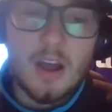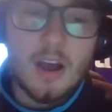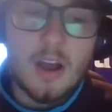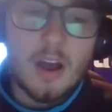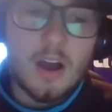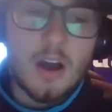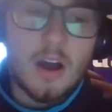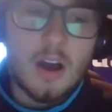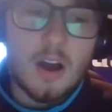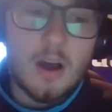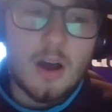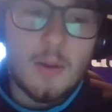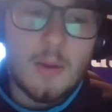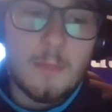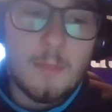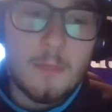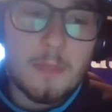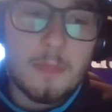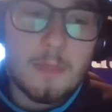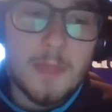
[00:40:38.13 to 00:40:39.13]

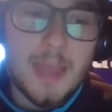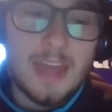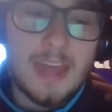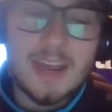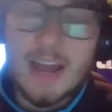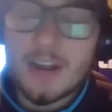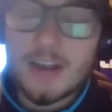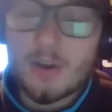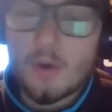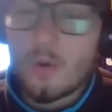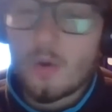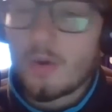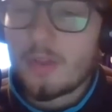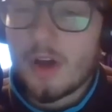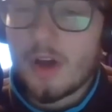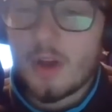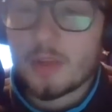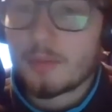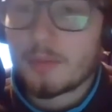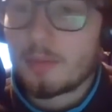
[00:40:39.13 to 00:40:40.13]
And I know
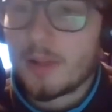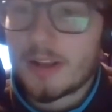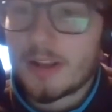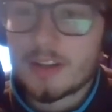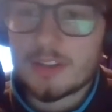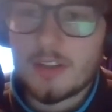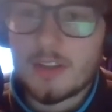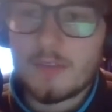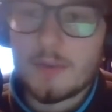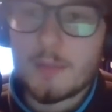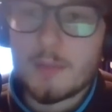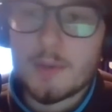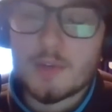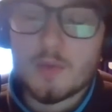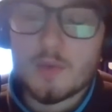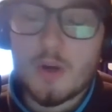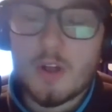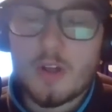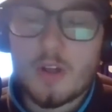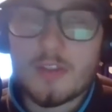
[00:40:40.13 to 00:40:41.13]
the other players loved him
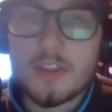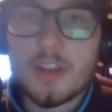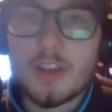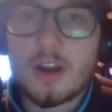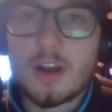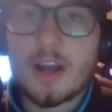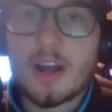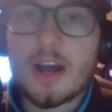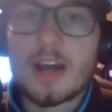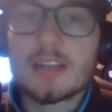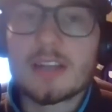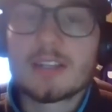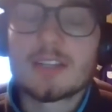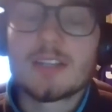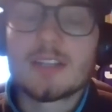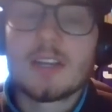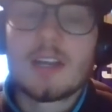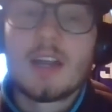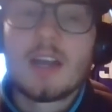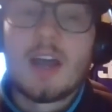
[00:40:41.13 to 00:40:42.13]
as well, the young
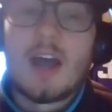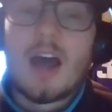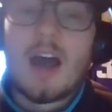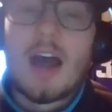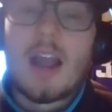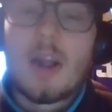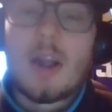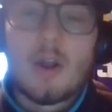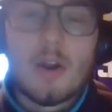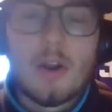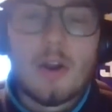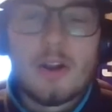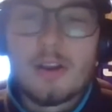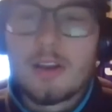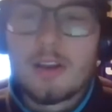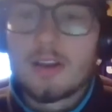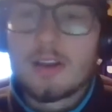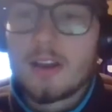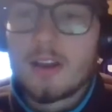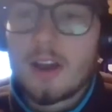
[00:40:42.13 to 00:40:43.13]
guys. I
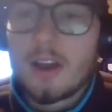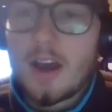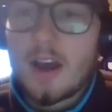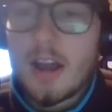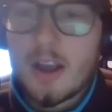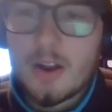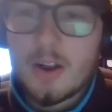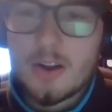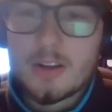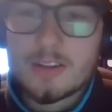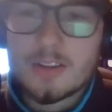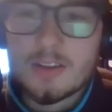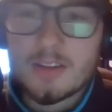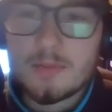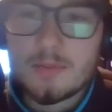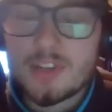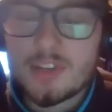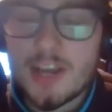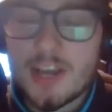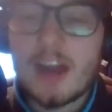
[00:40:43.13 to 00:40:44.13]
heard
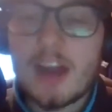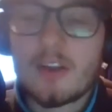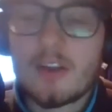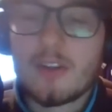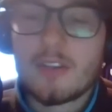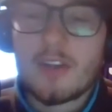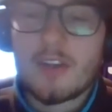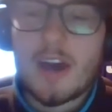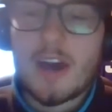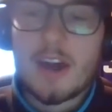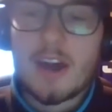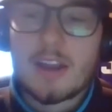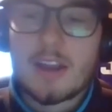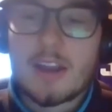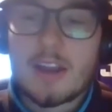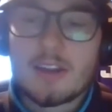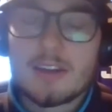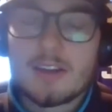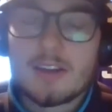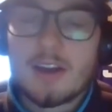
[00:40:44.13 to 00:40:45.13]
some chatter that
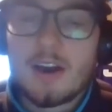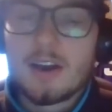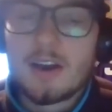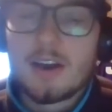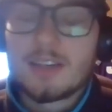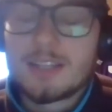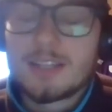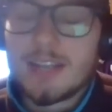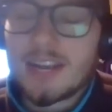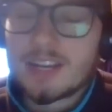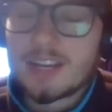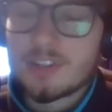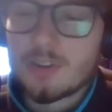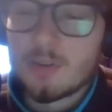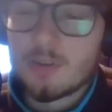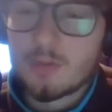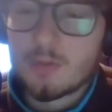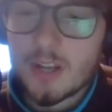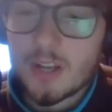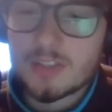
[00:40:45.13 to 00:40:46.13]

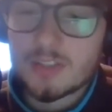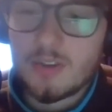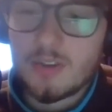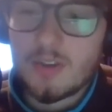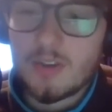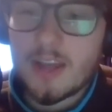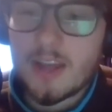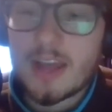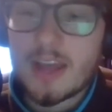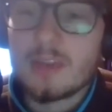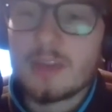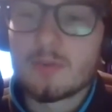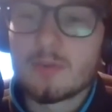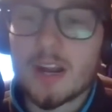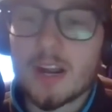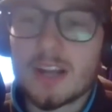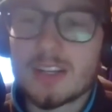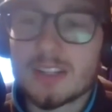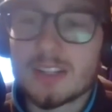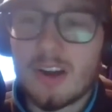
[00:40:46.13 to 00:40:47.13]
D'Angelo Russell and
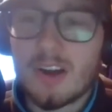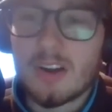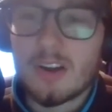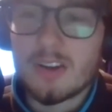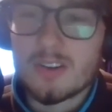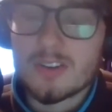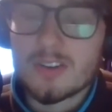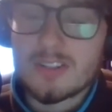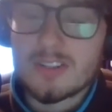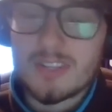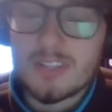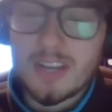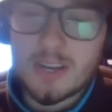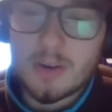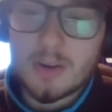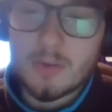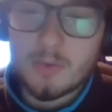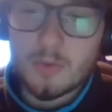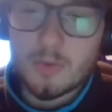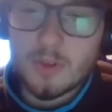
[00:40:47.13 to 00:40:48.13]
Ryan Saunders
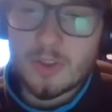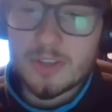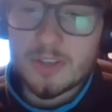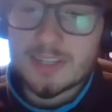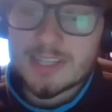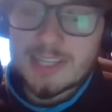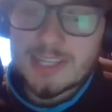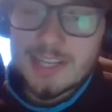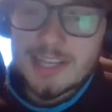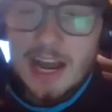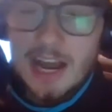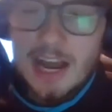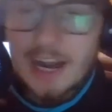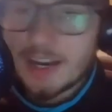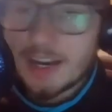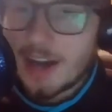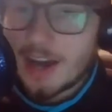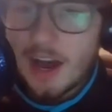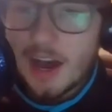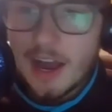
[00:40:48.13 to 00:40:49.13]
didn't really see
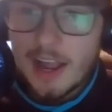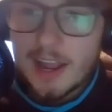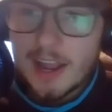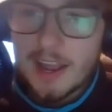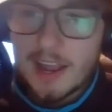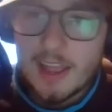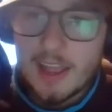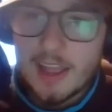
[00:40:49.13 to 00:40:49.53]
eye to eye.